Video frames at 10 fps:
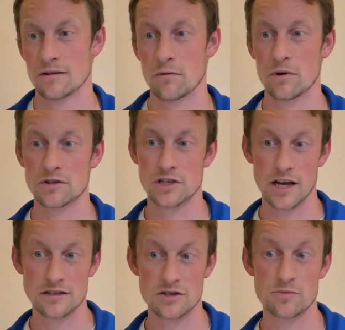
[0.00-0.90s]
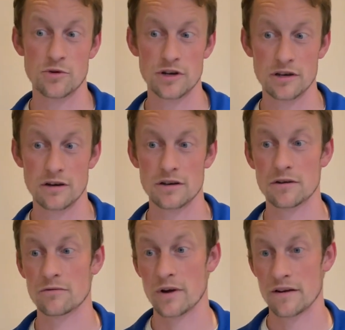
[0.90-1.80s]
well, chances are pretty good
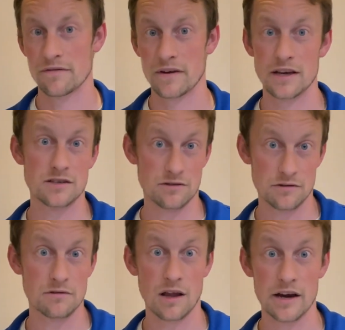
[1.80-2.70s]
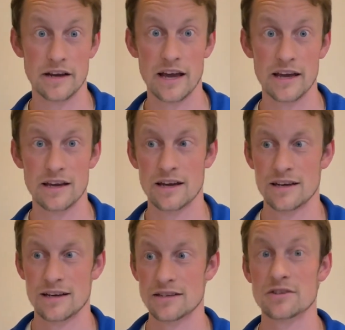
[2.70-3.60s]
your red phase or your line A
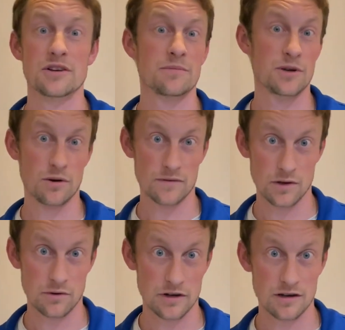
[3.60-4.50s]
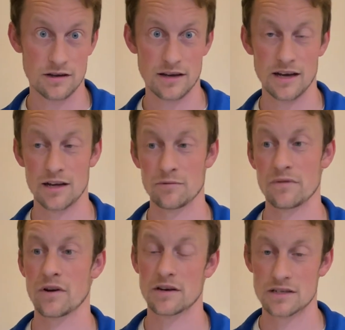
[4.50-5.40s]
is going to be overloaded. And we've
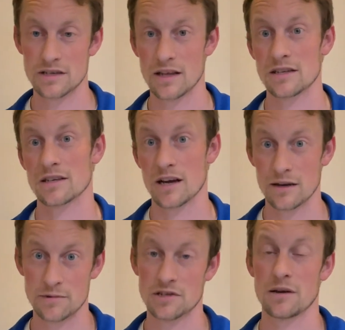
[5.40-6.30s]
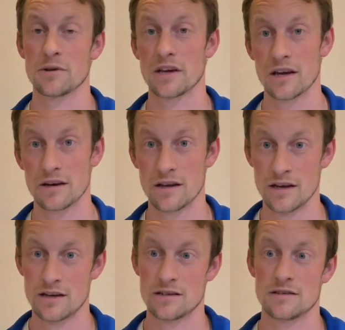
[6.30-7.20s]
gotten to see that time and time again.
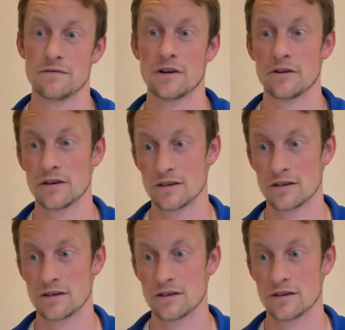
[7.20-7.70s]
It's a very